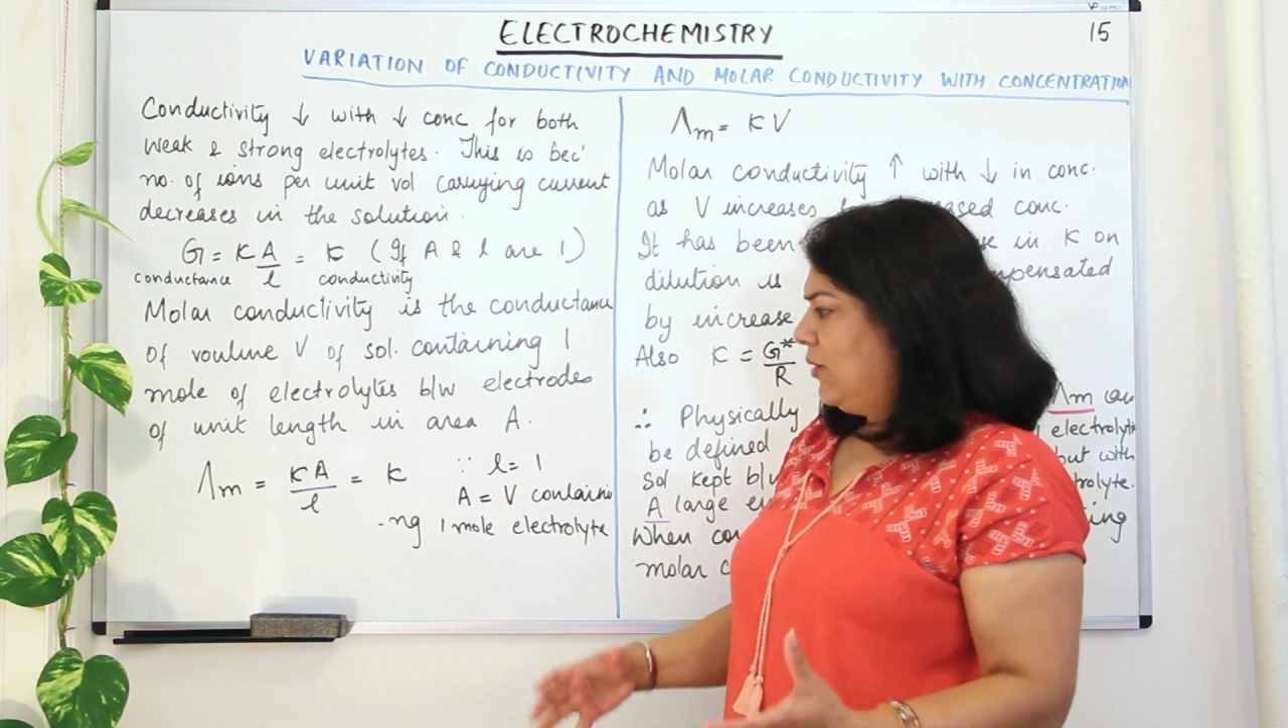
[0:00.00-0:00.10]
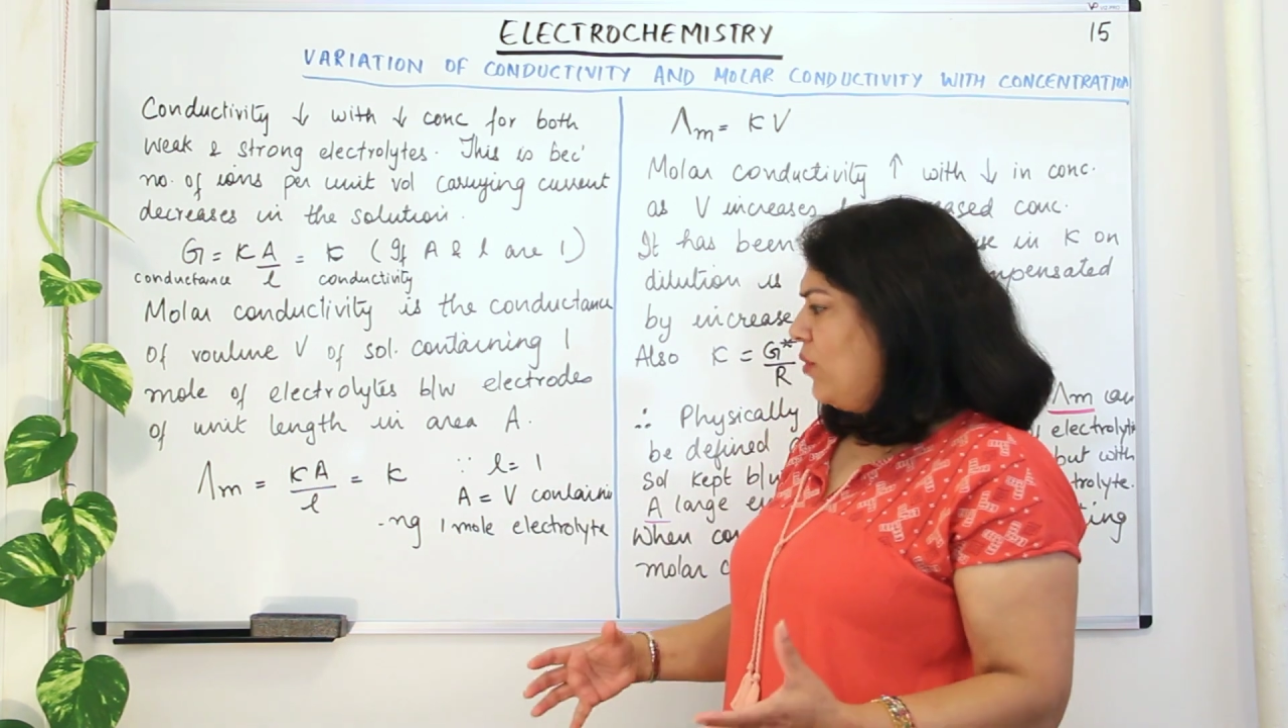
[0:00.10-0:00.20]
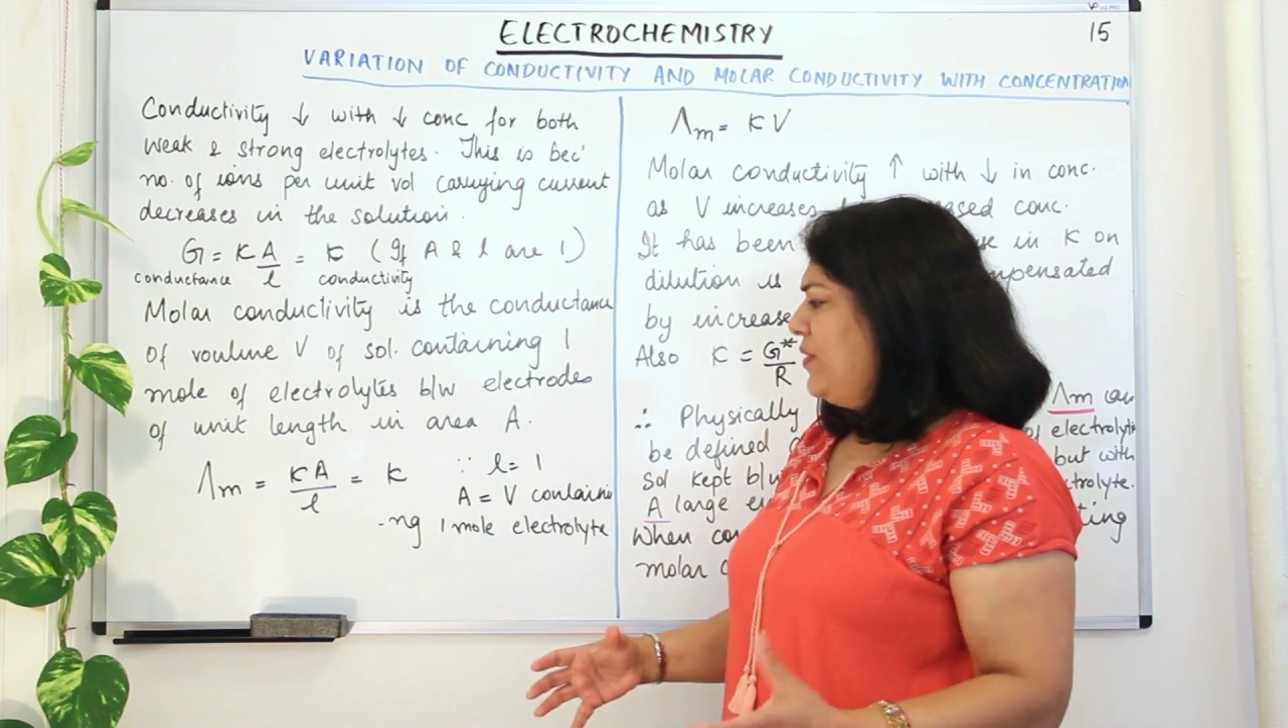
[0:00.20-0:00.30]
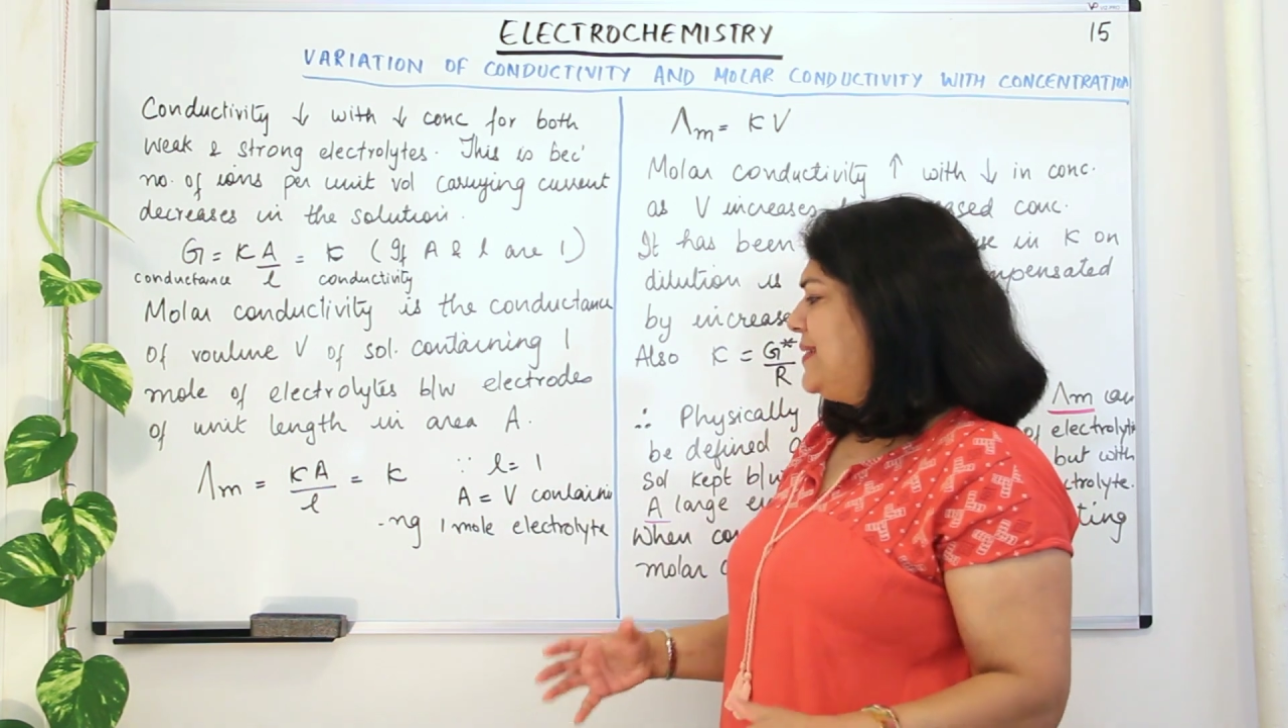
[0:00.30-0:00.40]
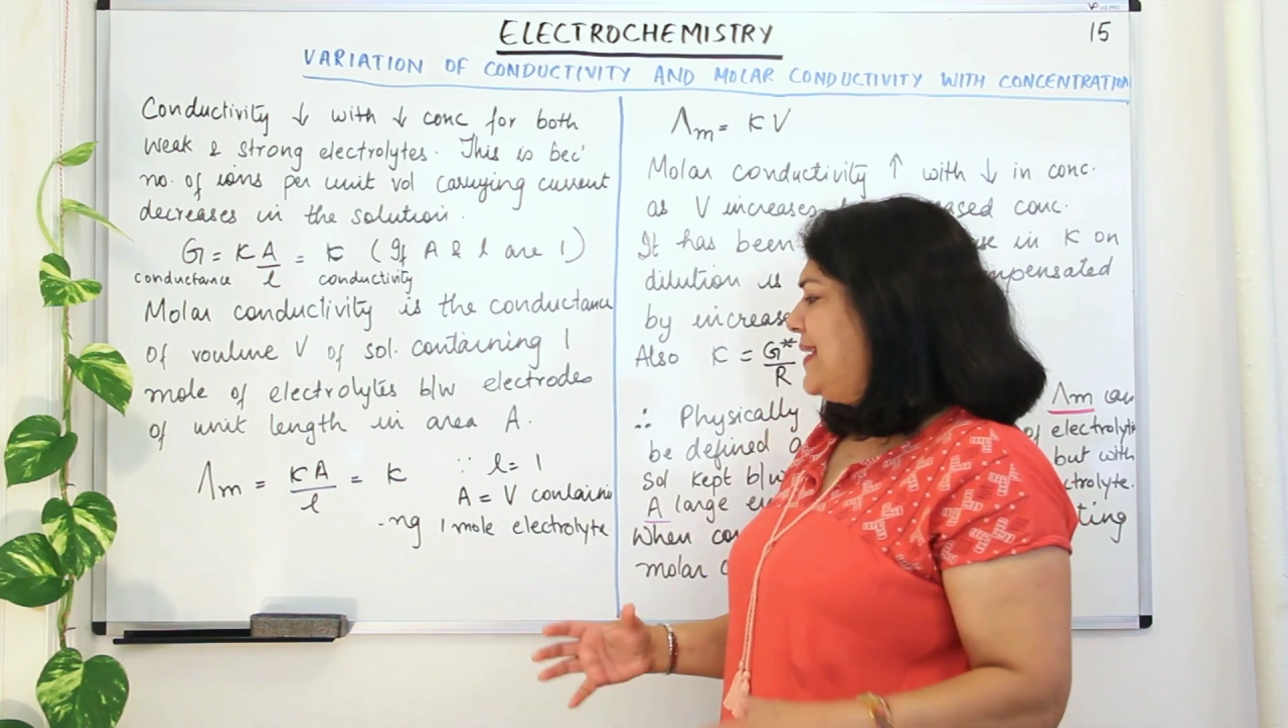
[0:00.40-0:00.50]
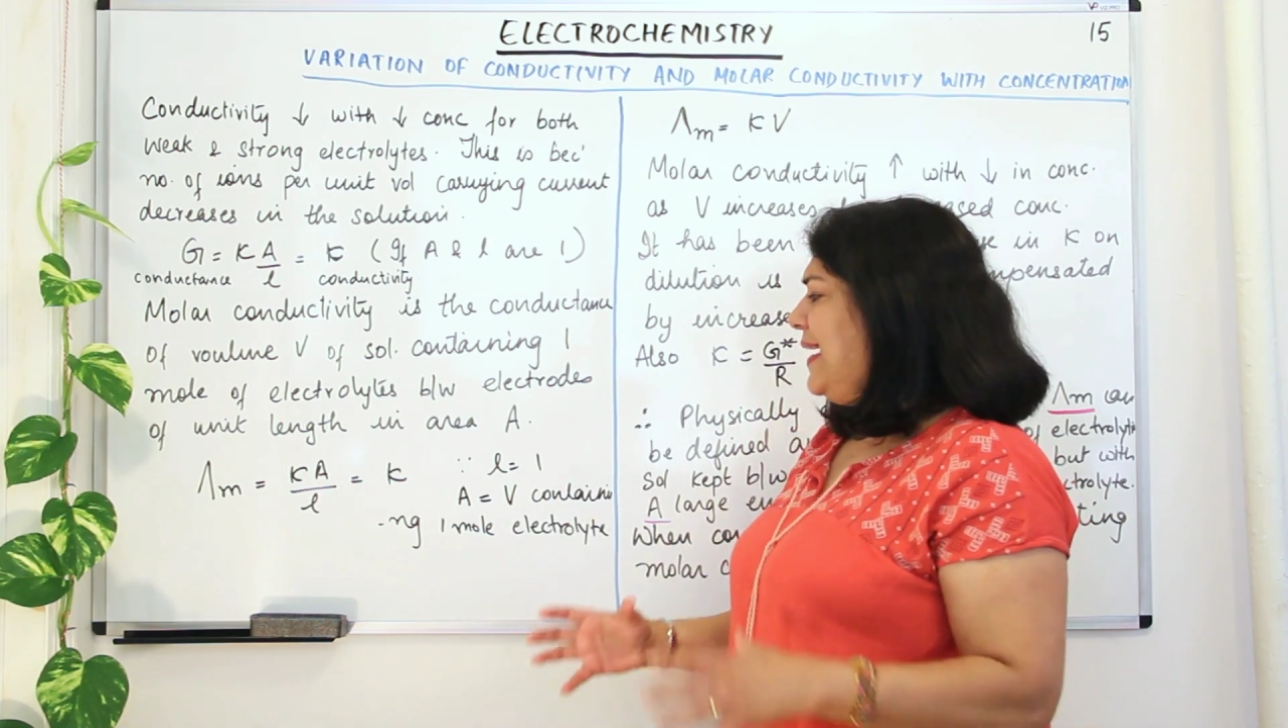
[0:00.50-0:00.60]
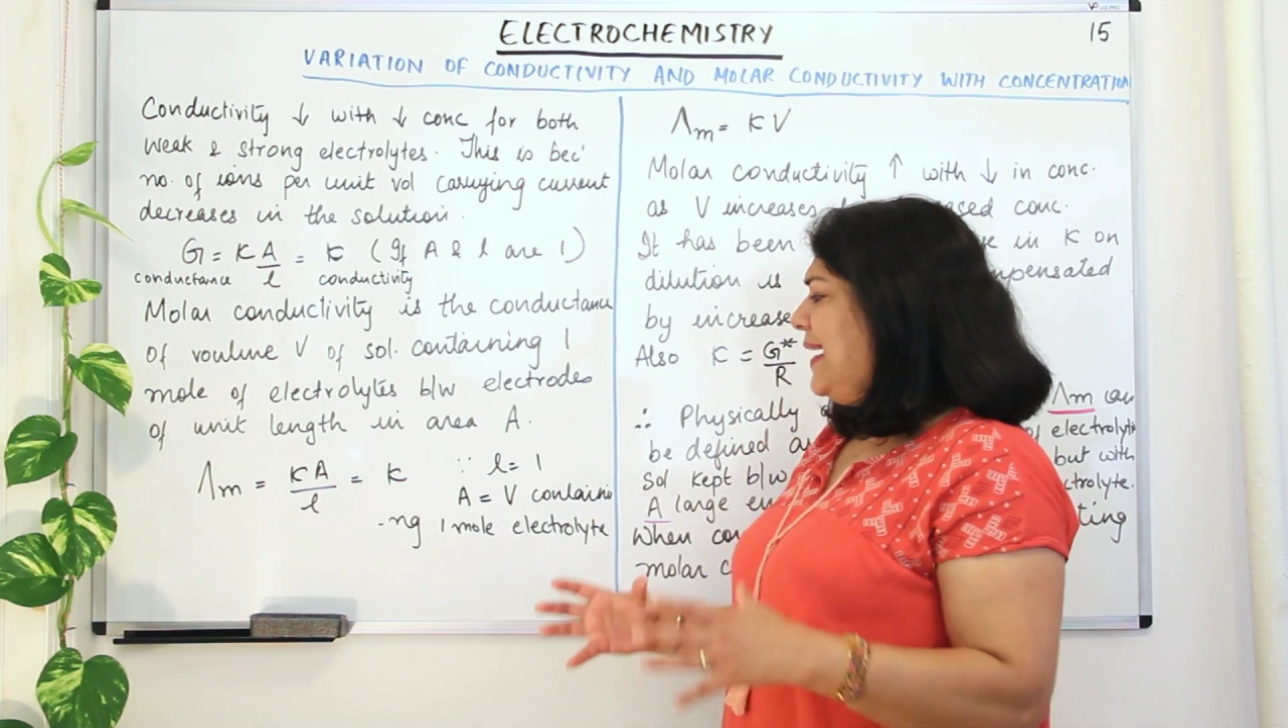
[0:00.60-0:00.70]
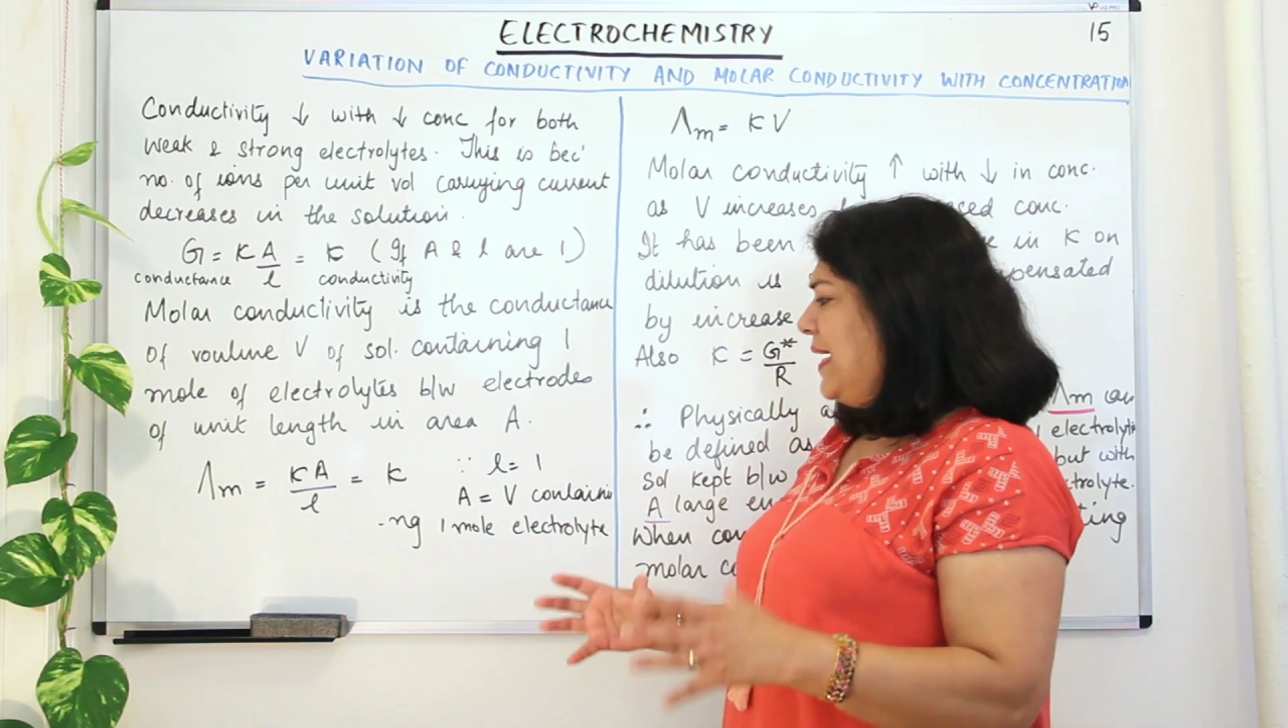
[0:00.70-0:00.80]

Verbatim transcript: Or we say